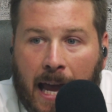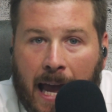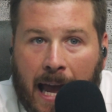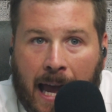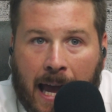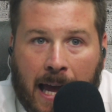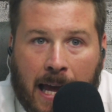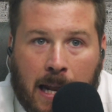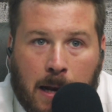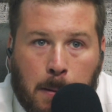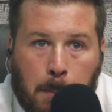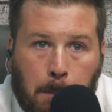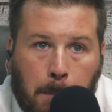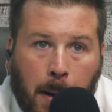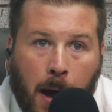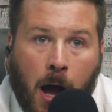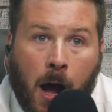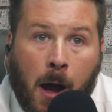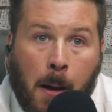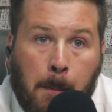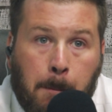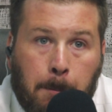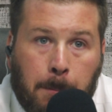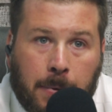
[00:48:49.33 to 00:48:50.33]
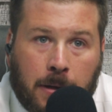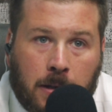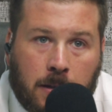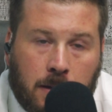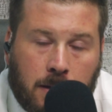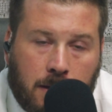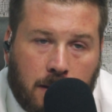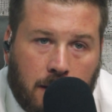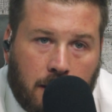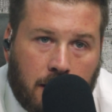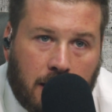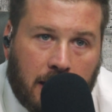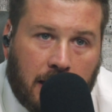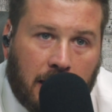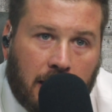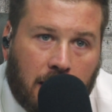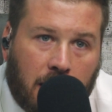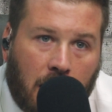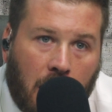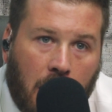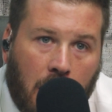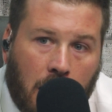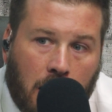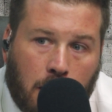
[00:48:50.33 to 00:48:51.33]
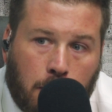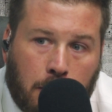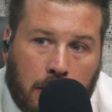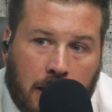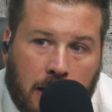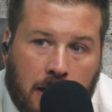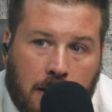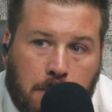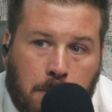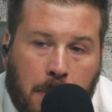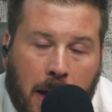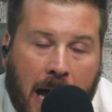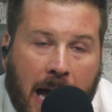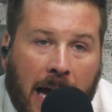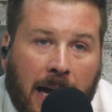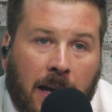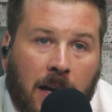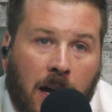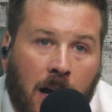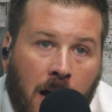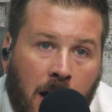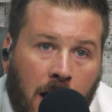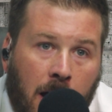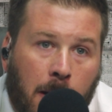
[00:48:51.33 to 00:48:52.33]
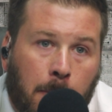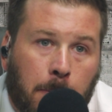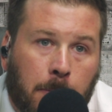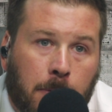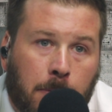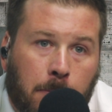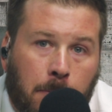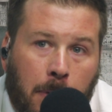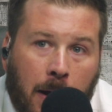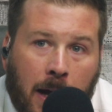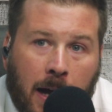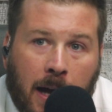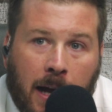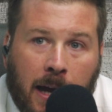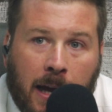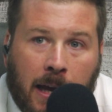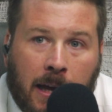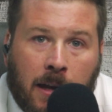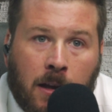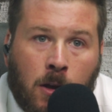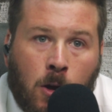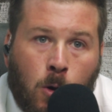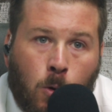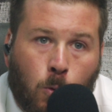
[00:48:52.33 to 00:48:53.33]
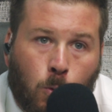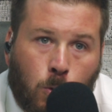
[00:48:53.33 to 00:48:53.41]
and pump the economy back up by